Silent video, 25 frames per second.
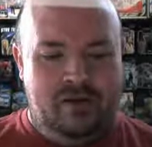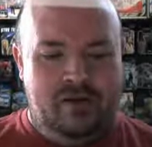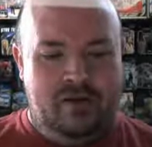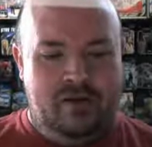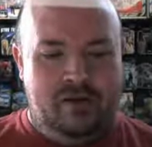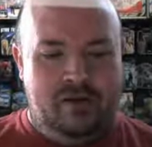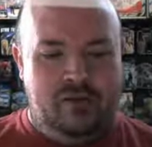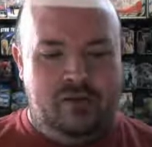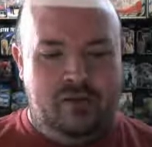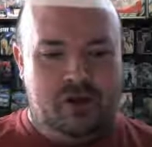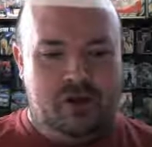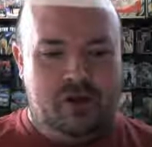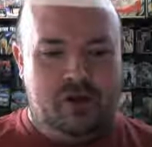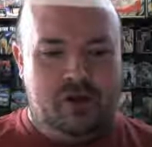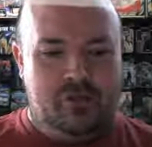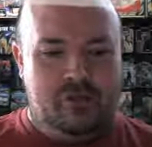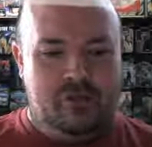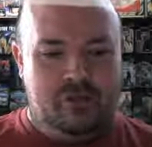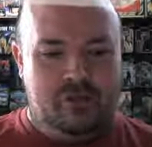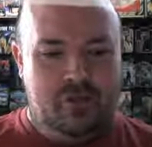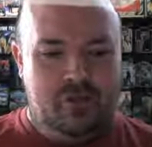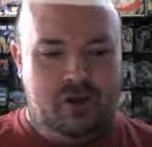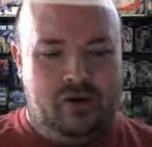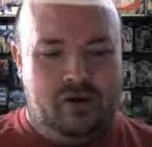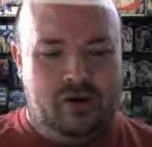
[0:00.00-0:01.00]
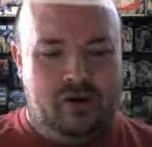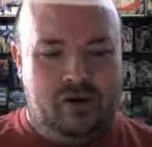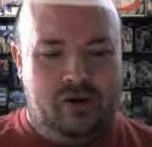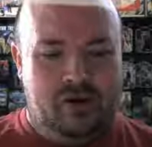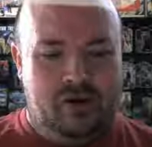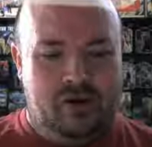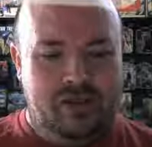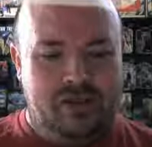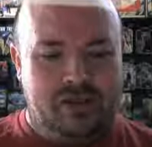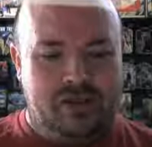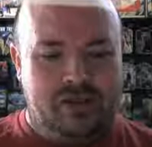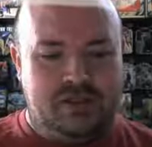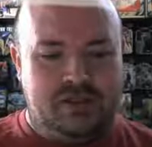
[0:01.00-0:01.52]
Here we go.
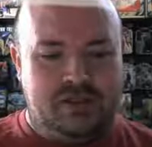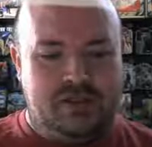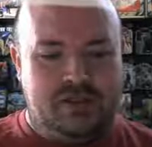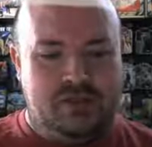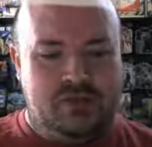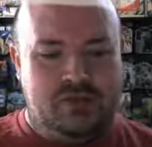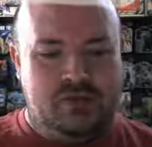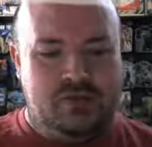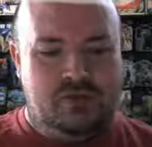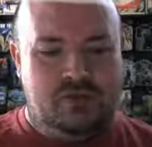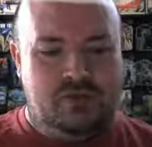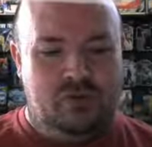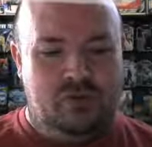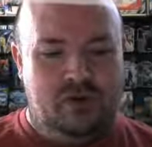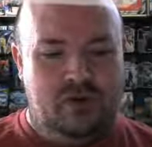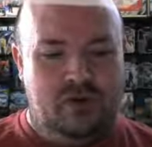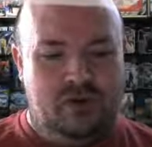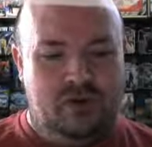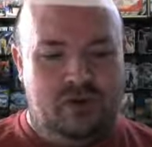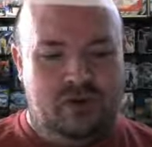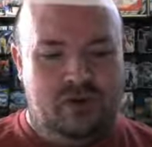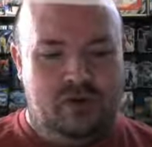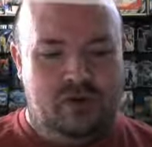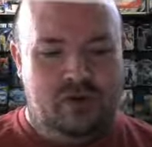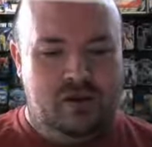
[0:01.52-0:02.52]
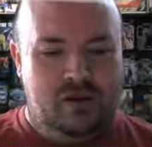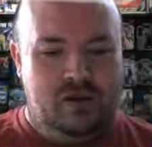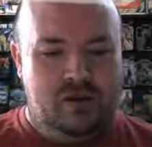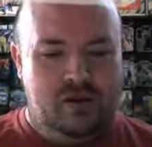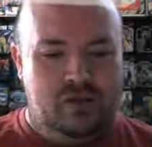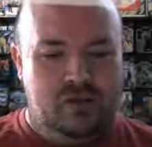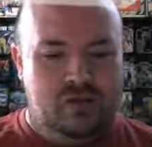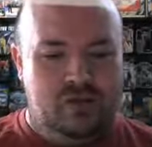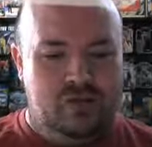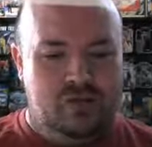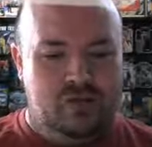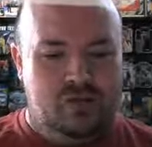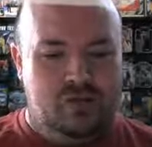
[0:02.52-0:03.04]
Alright, so
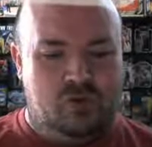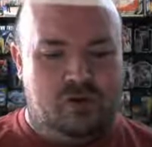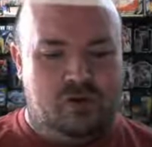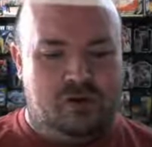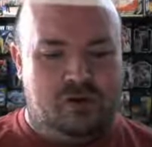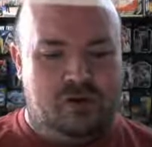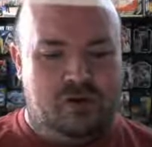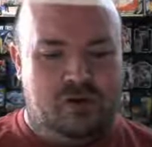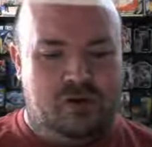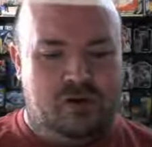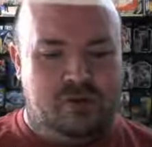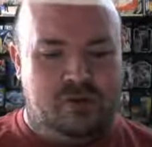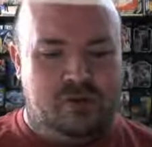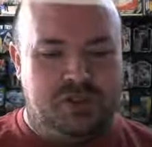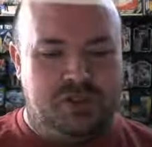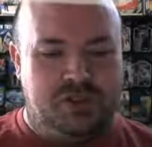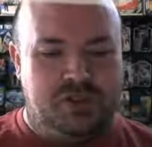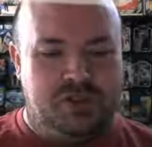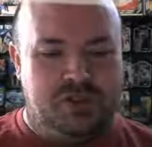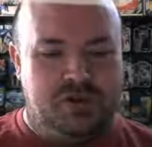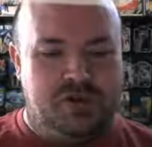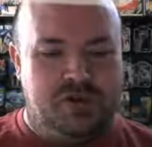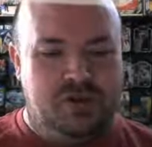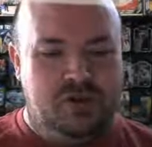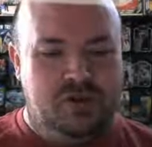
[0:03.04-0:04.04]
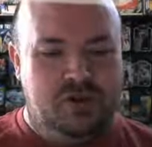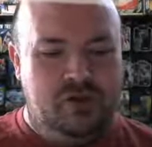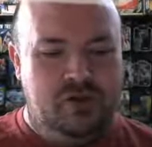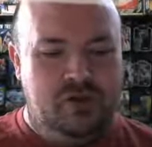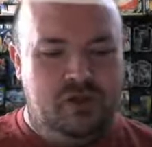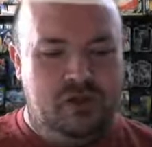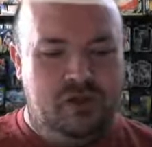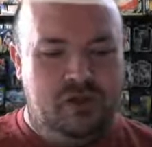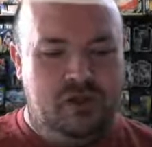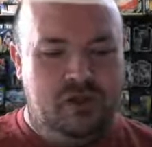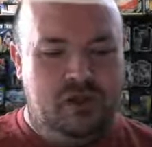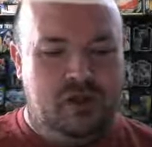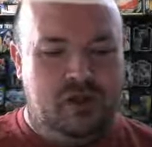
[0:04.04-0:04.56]
you, of course, are Mr. Do,
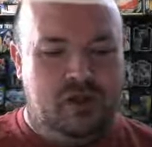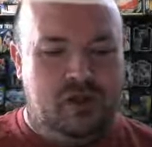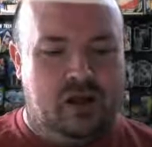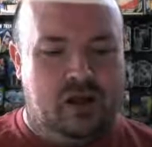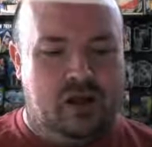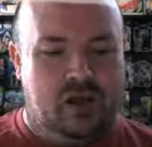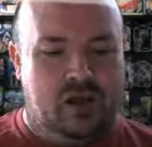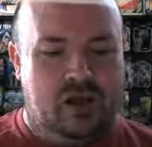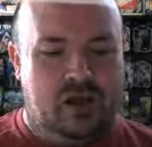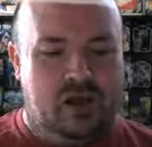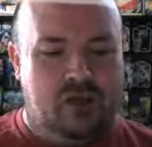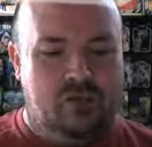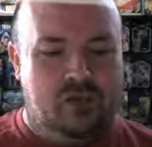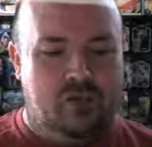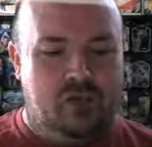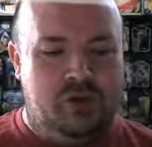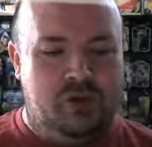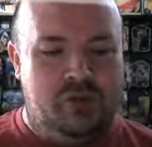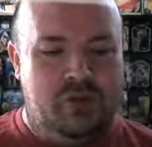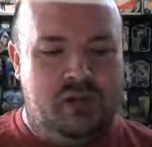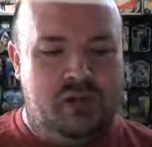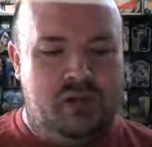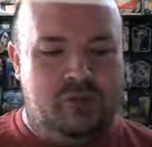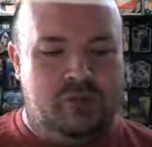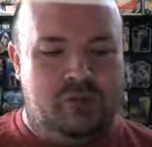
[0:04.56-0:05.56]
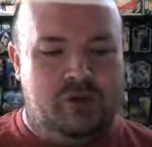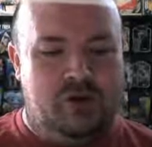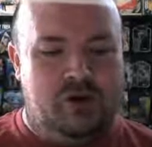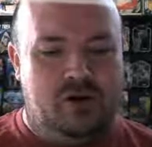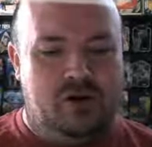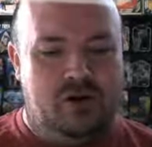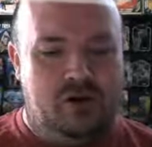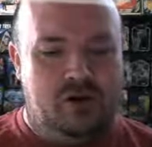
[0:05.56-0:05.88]
a clown with a hammer.